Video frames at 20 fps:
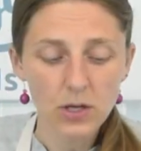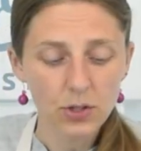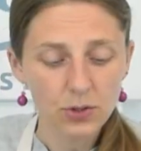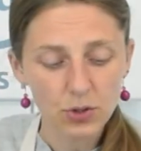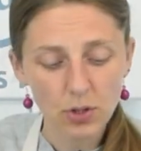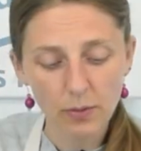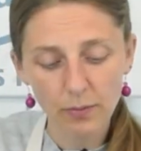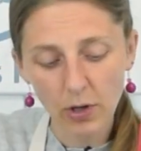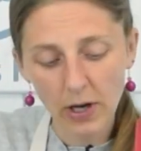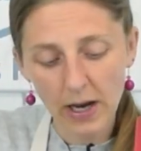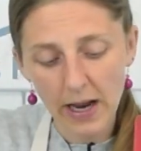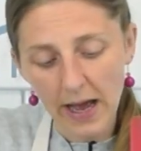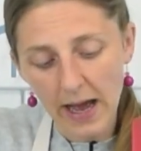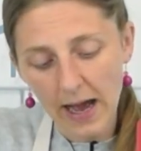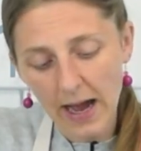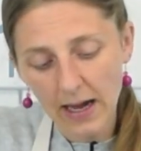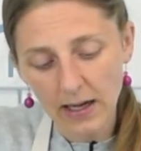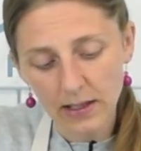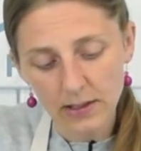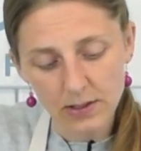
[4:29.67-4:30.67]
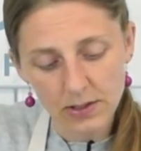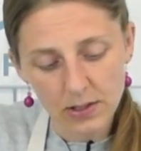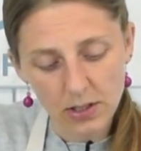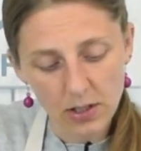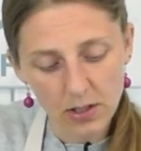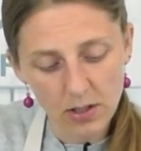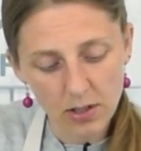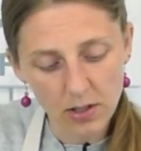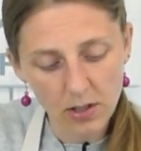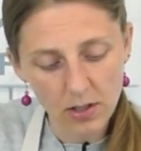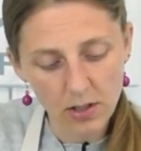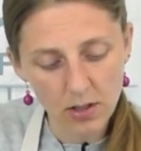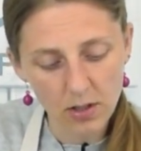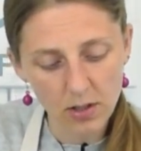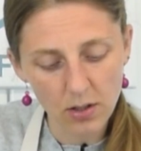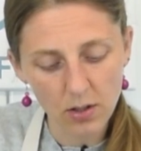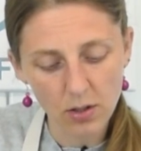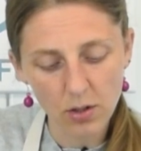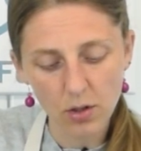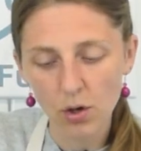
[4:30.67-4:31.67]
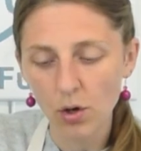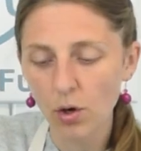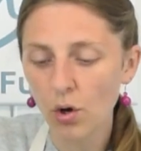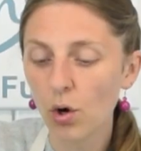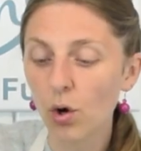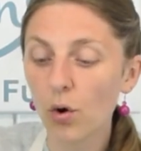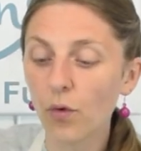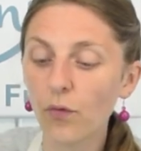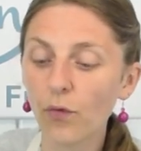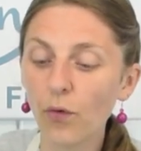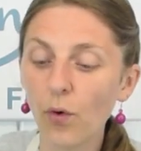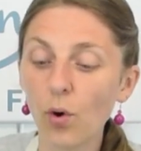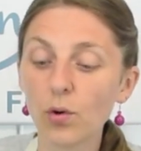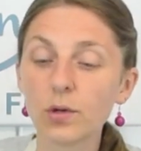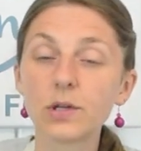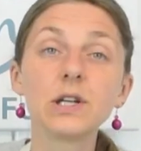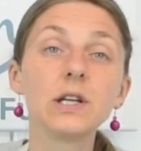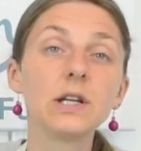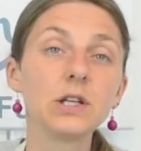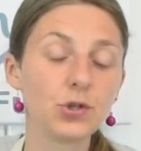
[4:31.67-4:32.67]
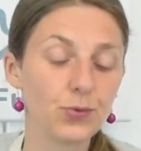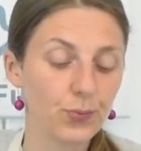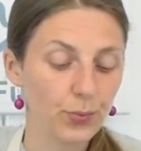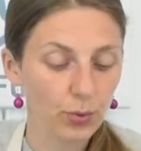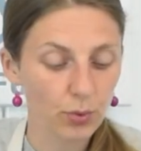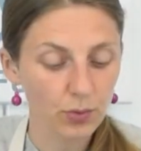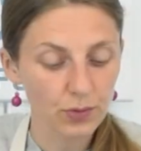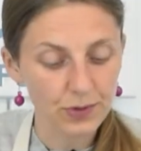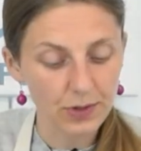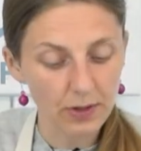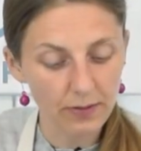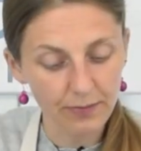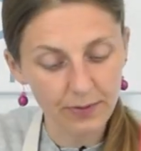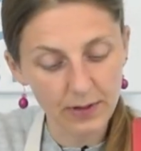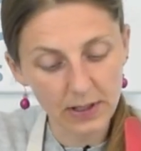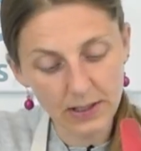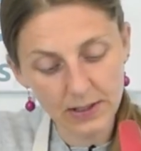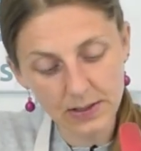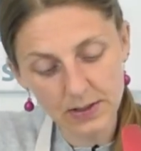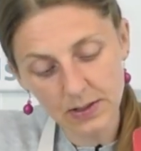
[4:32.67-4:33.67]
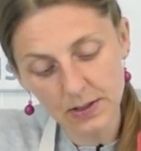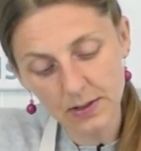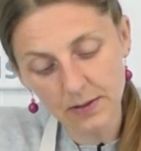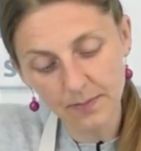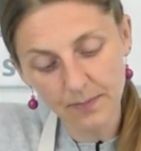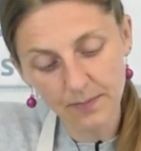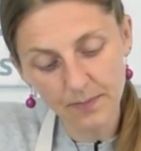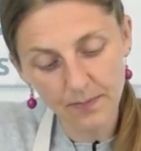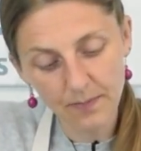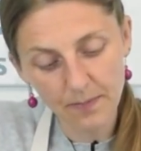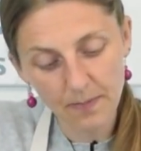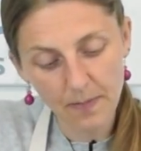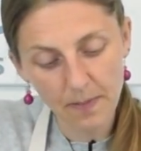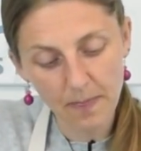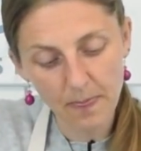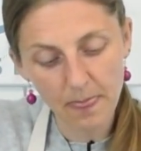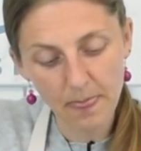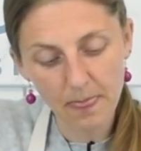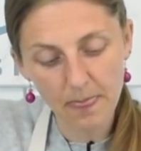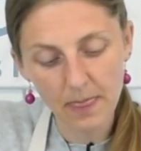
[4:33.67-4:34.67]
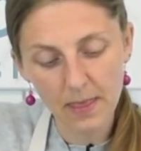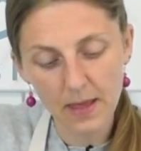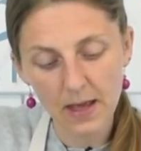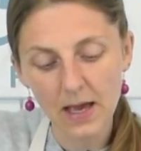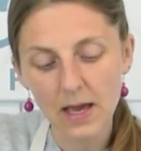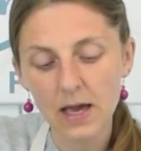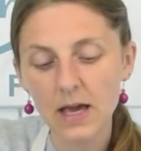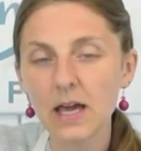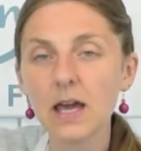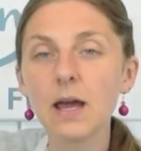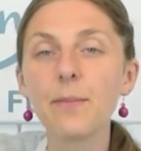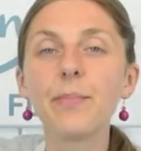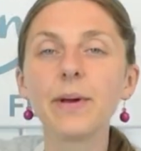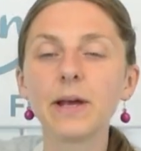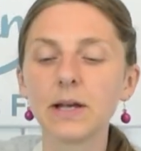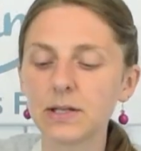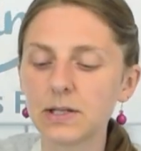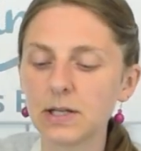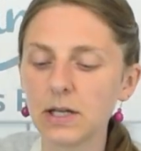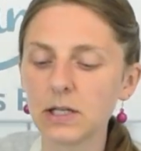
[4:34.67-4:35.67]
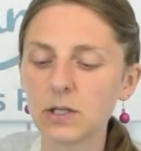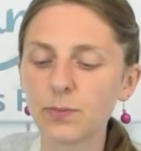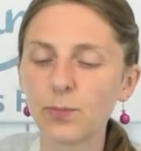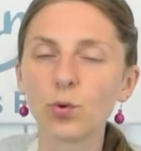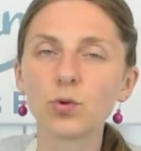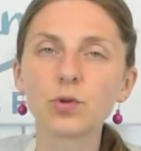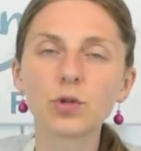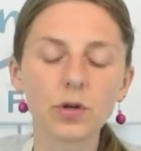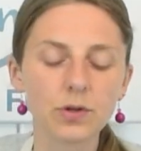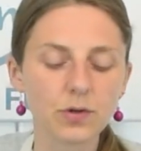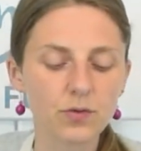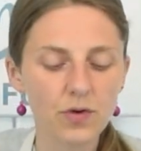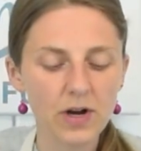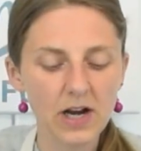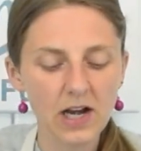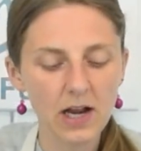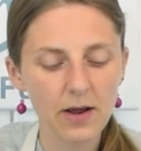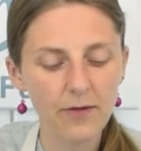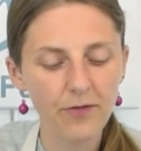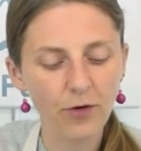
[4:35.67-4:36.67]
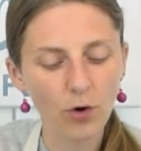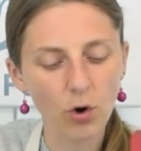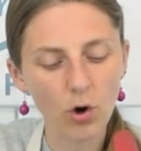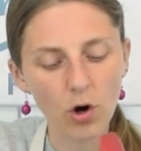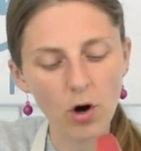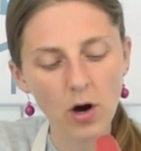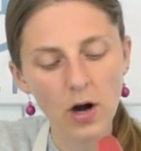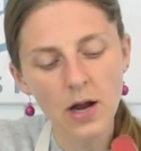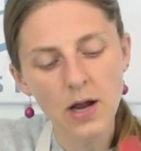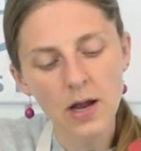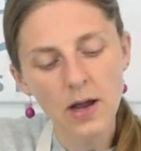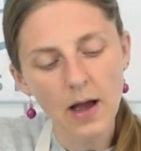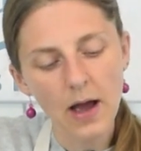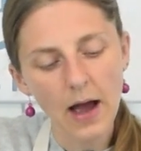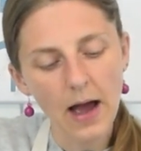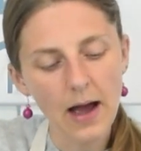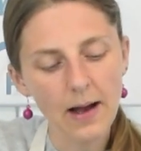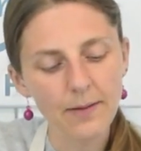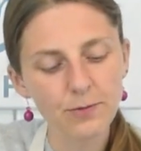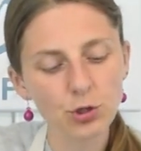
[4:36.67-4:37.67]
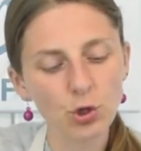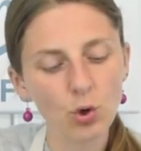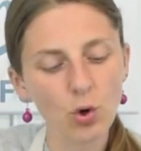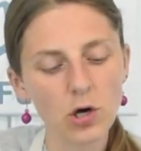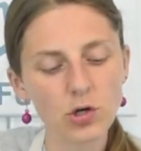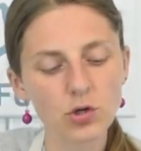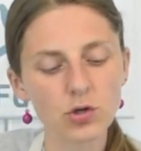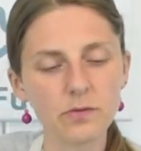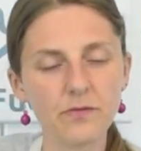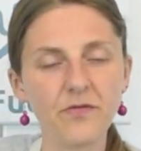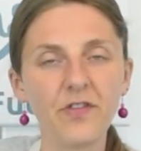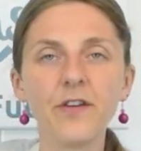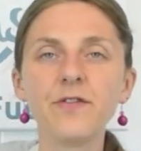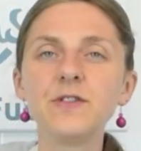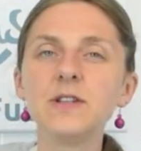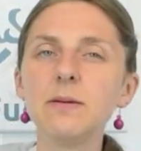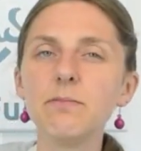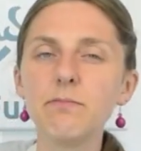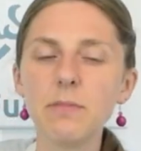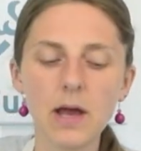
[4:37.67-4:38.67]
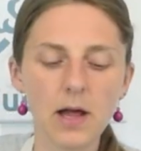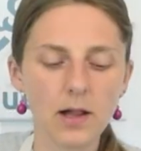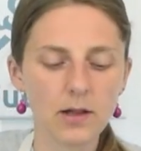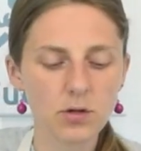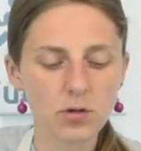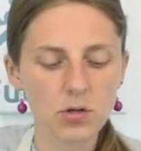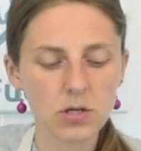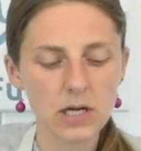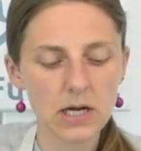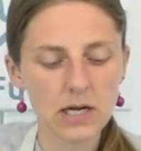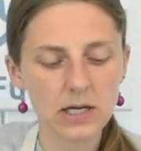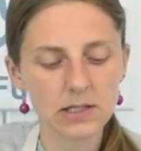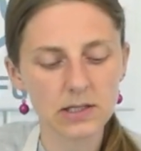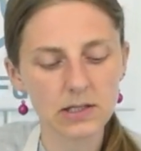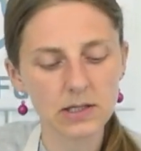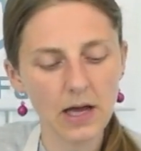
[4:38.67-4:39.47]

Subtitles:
So I'm gonna add 4 teaspoons of this, heaping teaspoons, because really for 250 ml you need